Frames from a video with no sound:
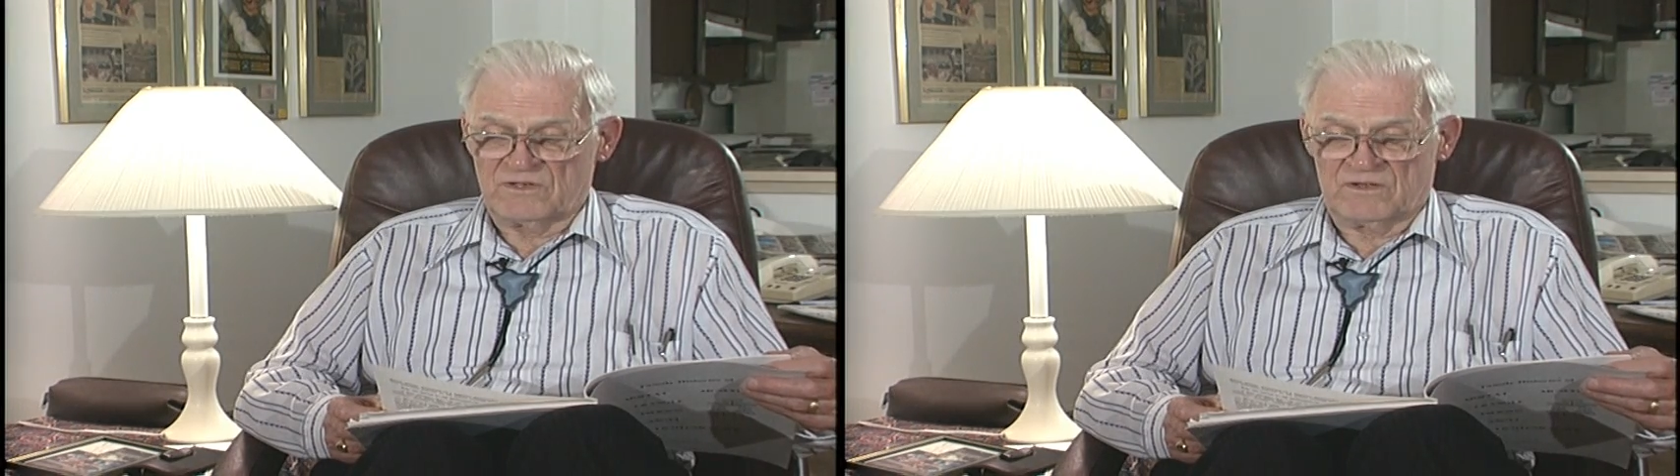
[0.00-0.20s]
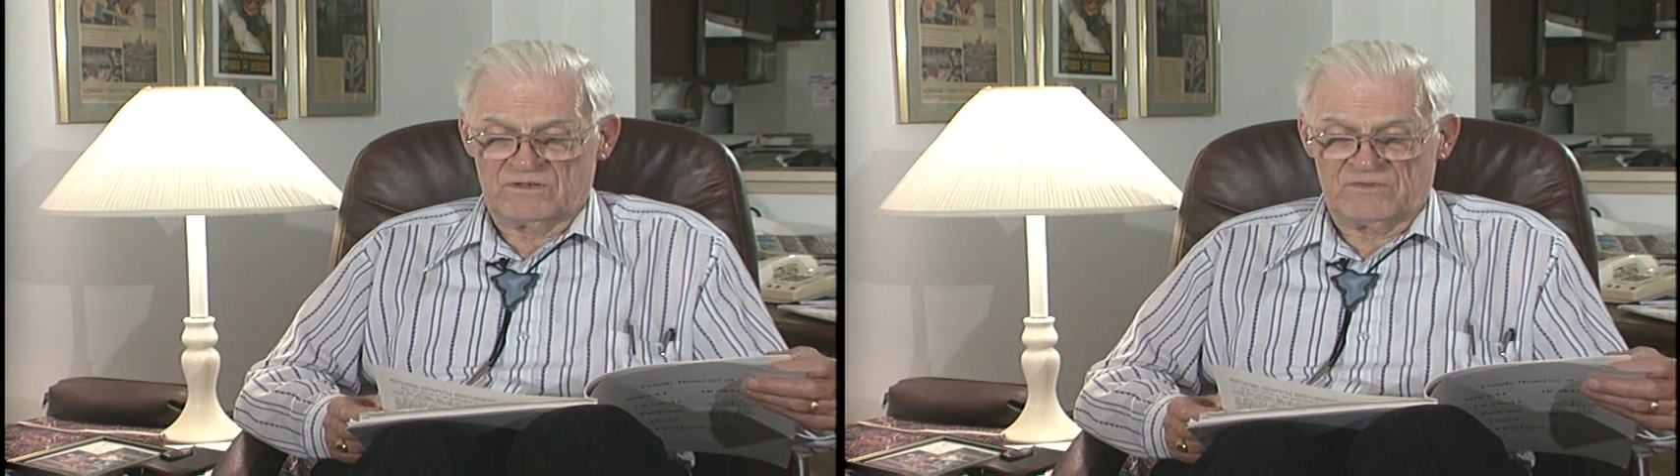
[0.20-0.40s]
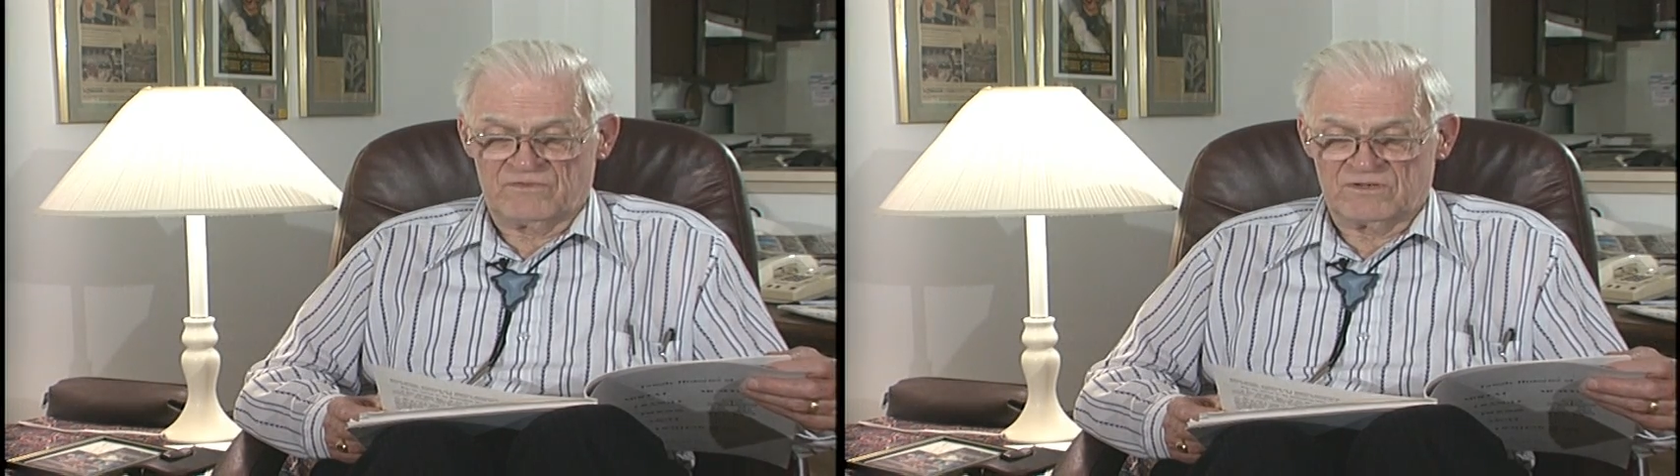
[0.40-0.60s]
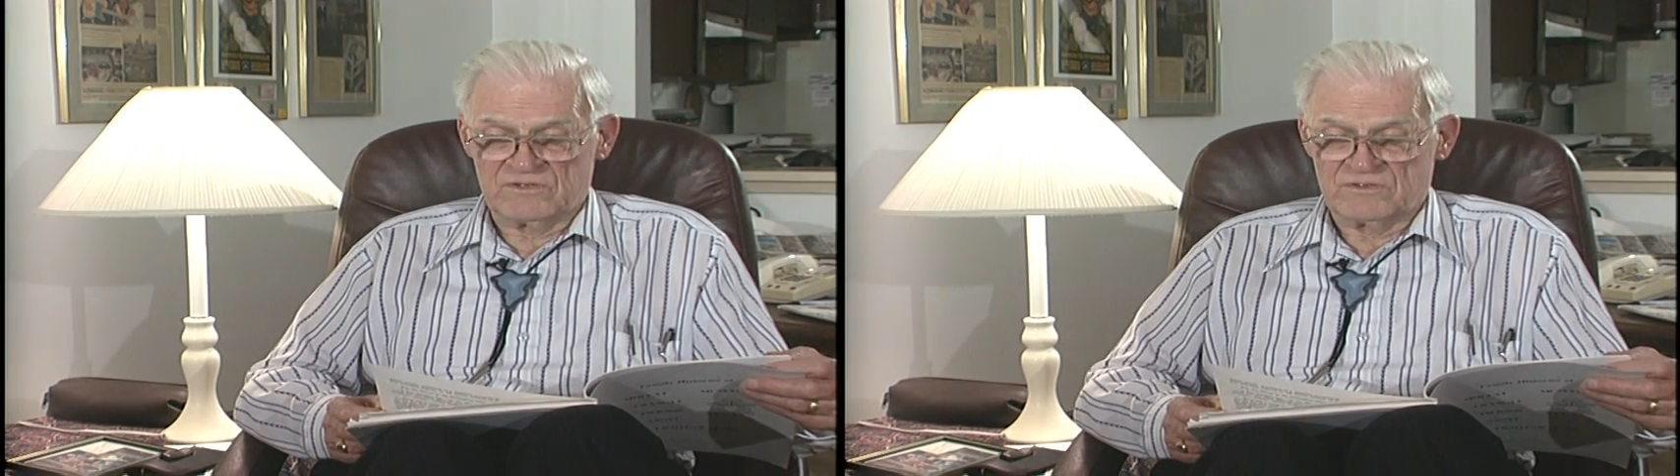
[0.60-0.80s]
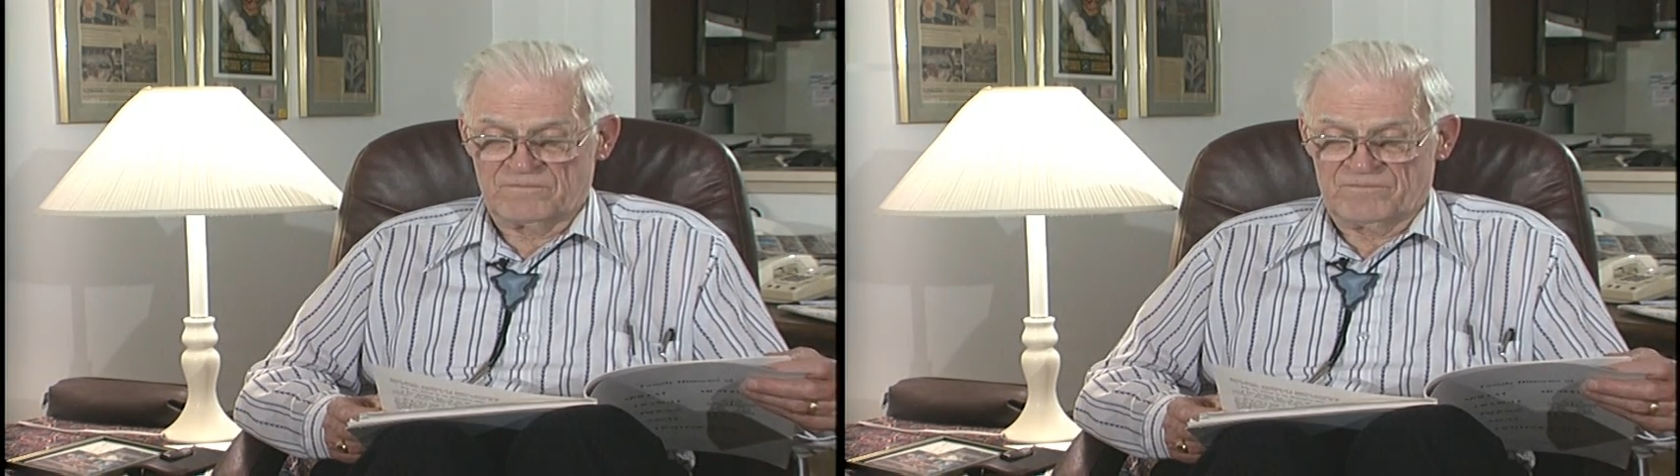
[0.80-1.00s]

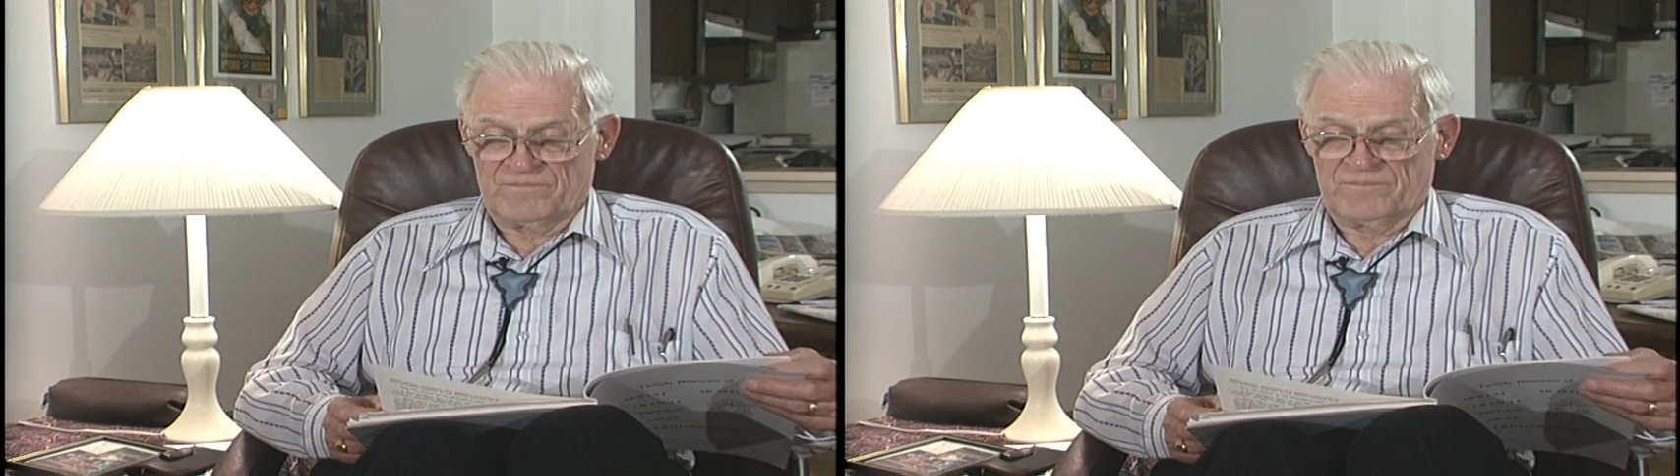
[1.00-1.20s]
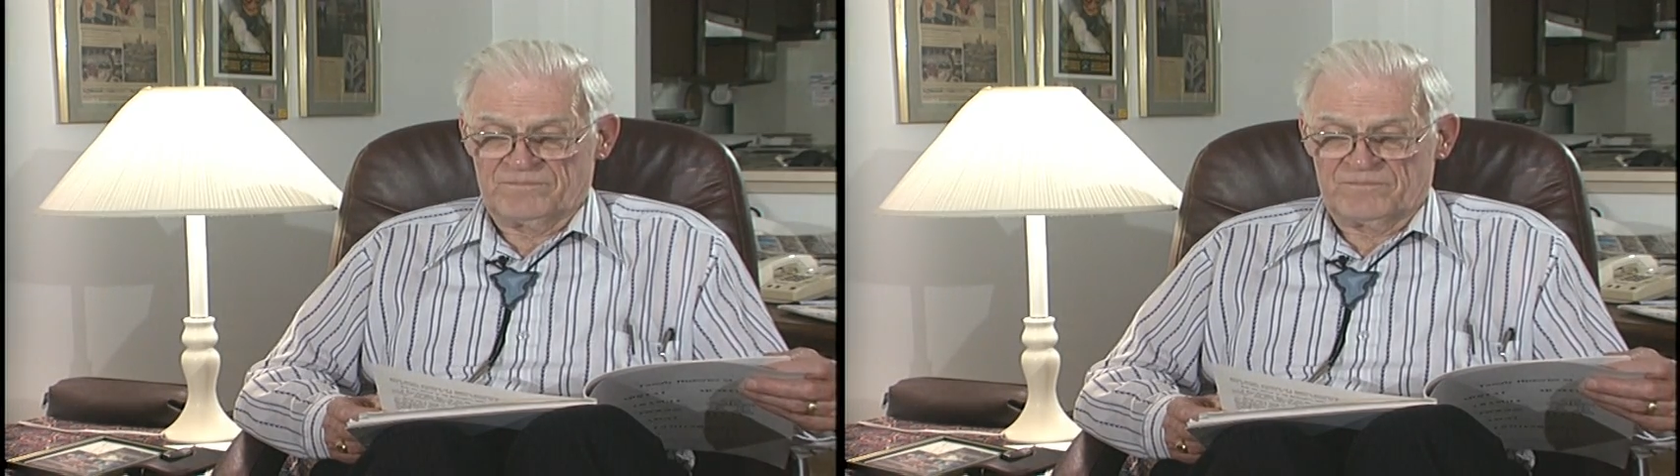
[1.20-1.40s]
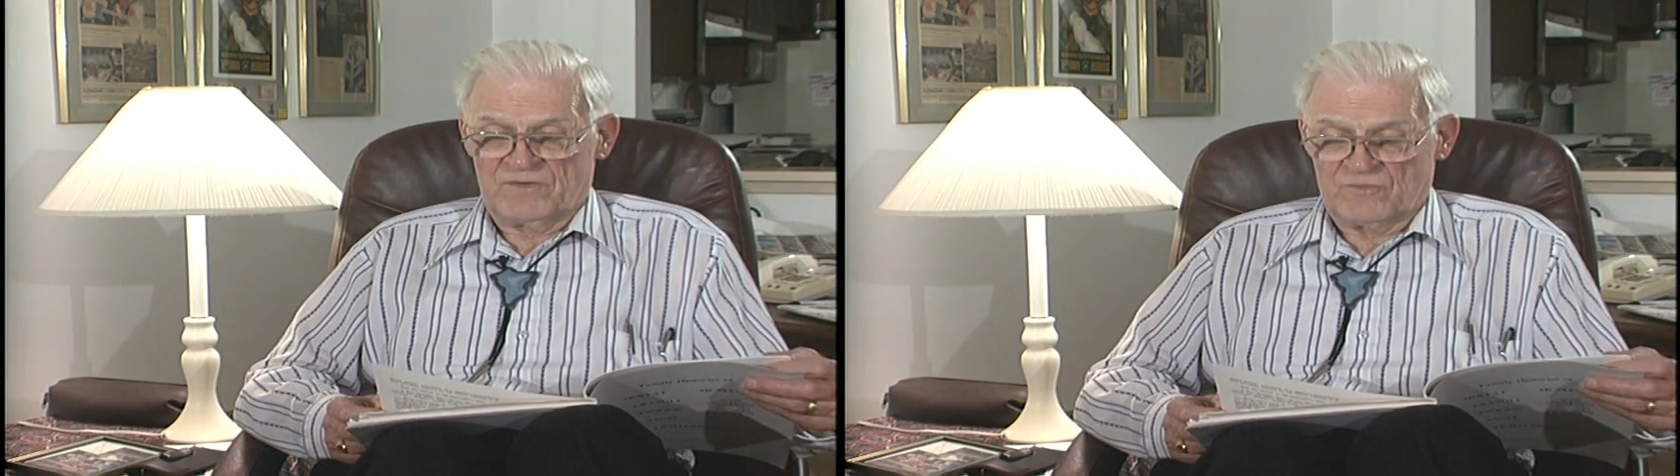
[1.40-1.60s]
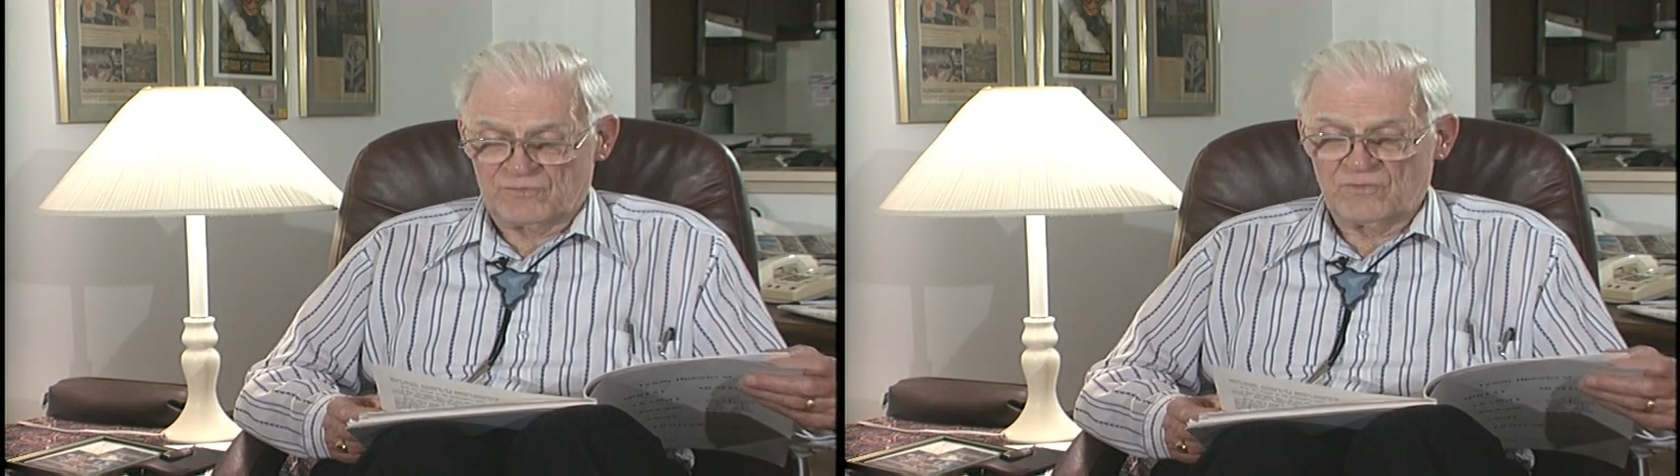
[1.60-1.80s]
unevenness, through